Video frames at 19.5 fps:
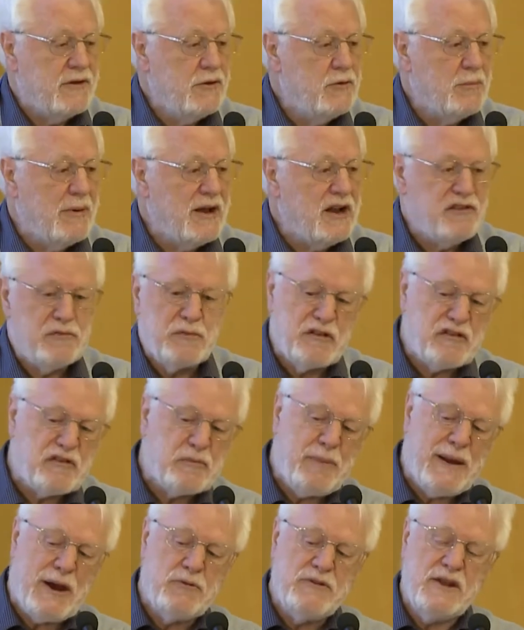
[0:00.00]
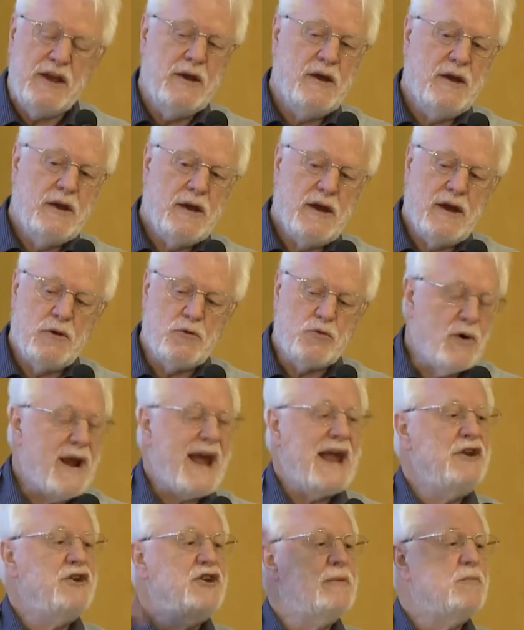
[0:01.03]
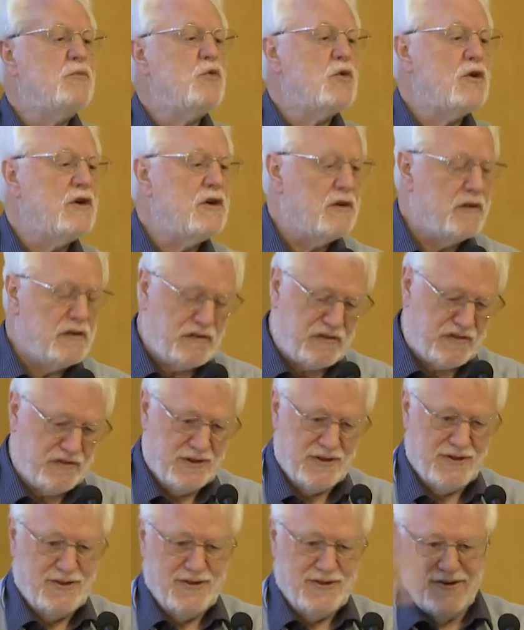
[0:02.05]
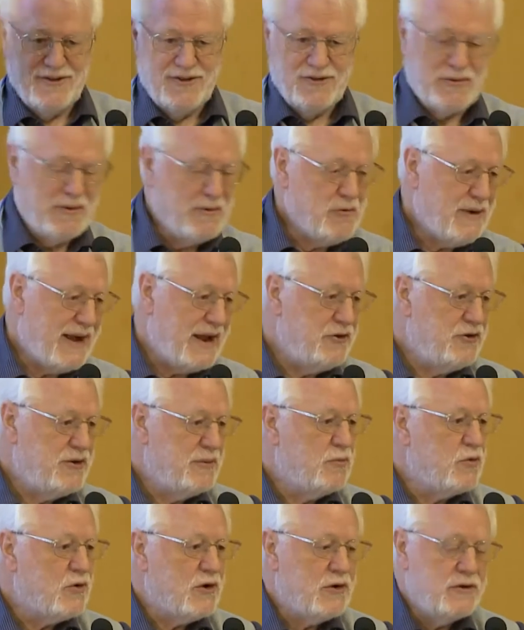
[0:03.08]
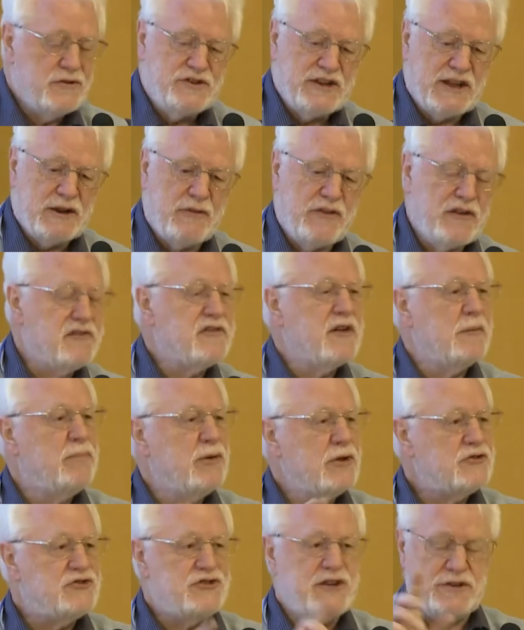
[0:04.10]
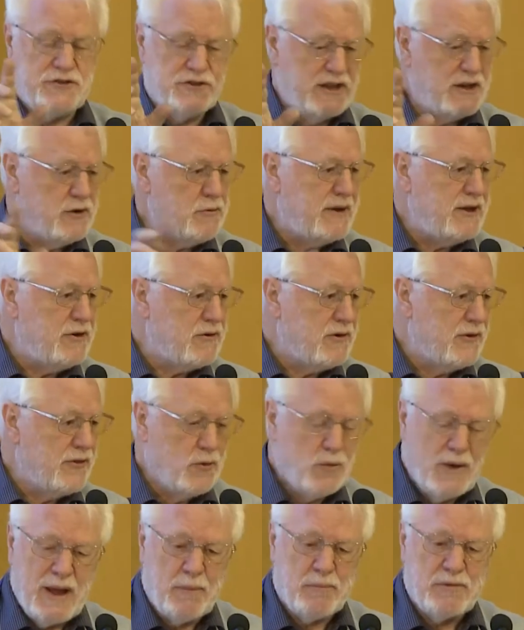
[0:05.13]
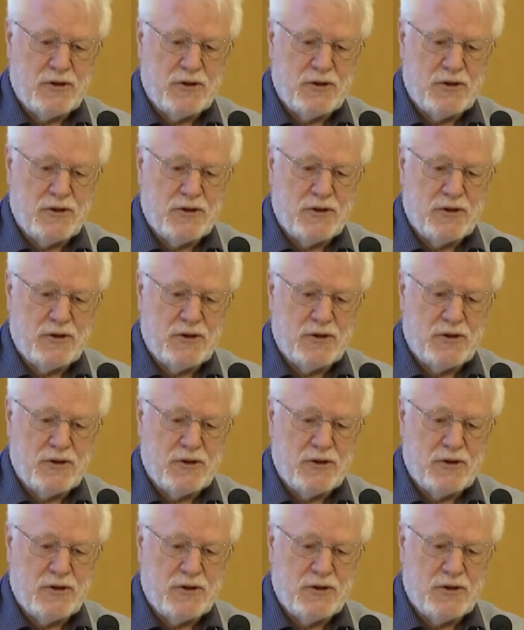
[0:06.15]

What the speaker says: You might as well spout random words from a random word generator. There's a bullshit generator on the web.